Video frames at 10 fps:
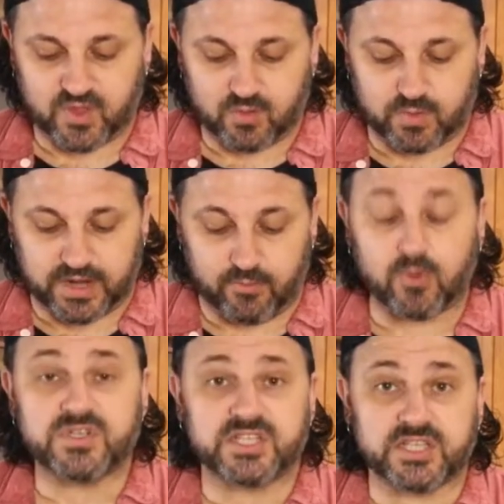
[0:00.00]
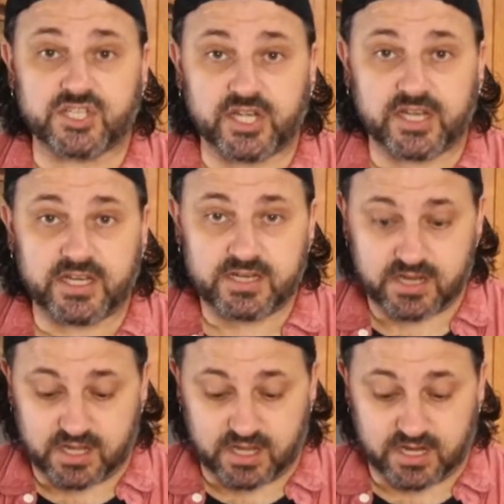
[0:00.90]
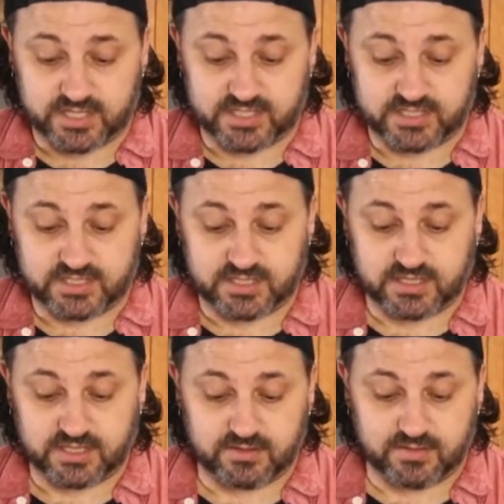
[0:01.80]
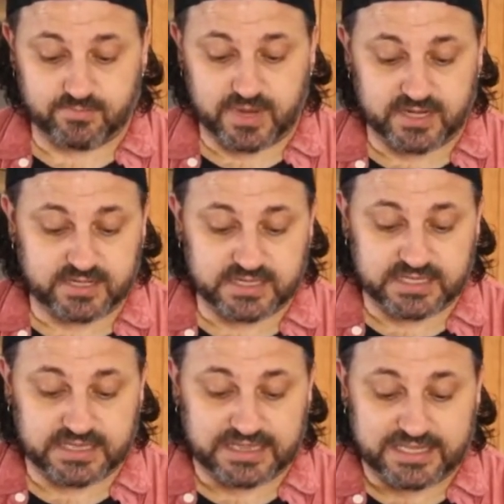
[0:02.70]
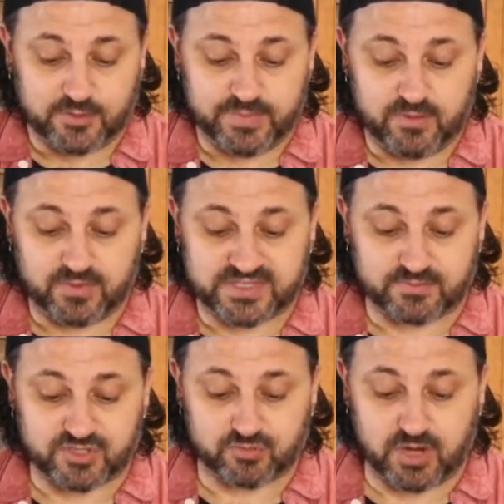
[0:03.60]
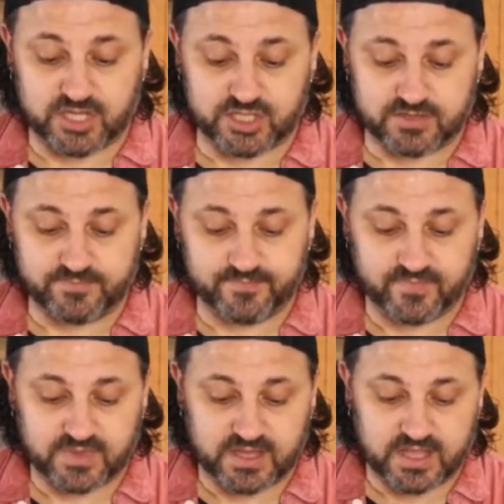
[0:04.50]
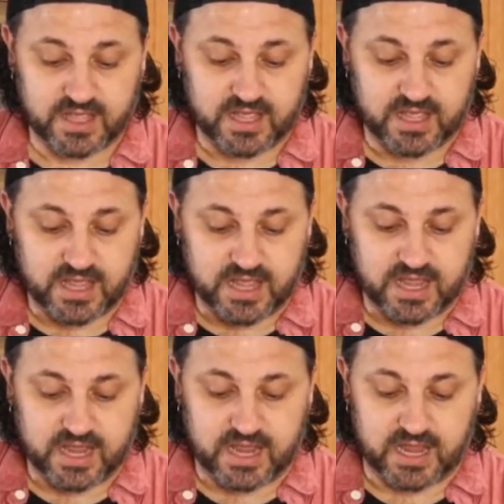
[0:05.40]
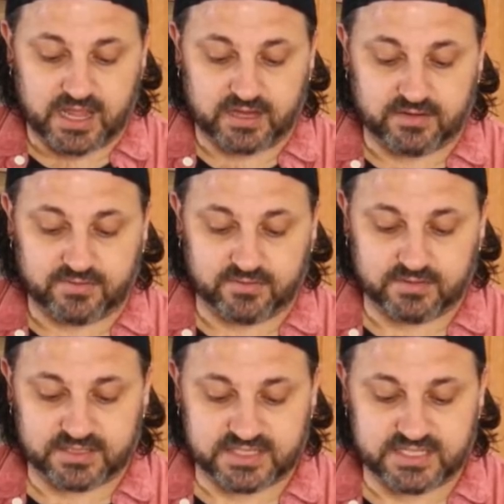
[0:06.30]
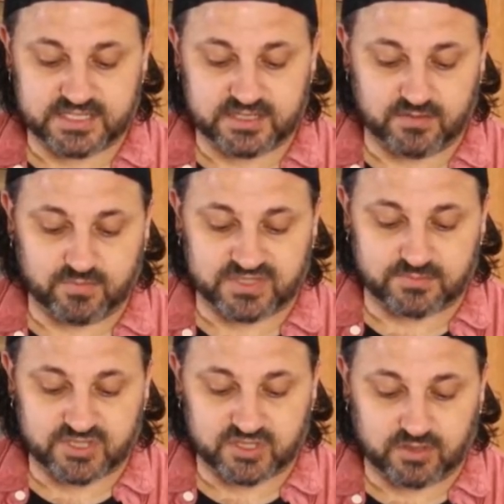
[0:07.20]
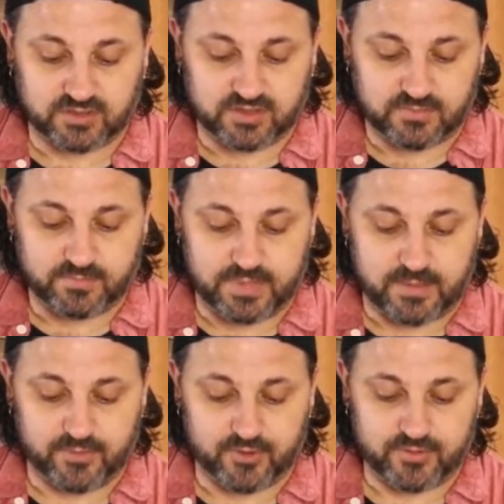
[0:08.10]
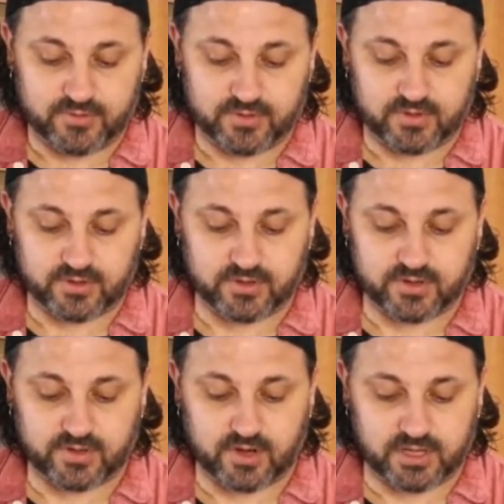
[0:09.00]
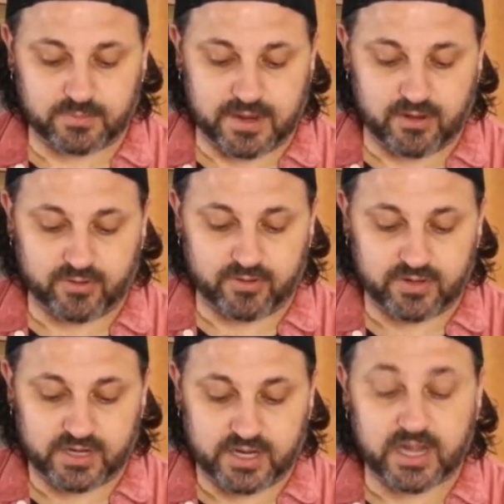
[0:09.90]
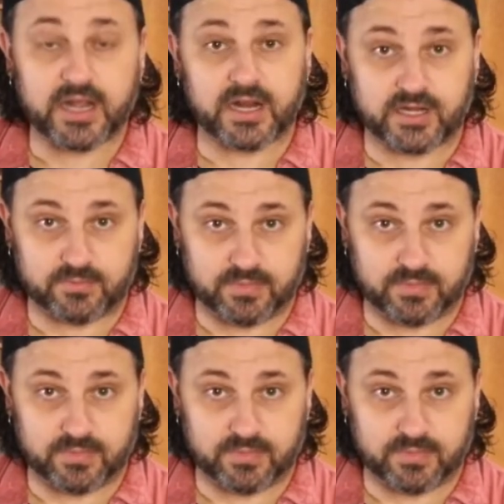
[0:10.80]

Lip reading: When I roasted the chicken, I just painted it a little bit with some sriracha and seasoned it with some salt, pepper, garlic powder, and onion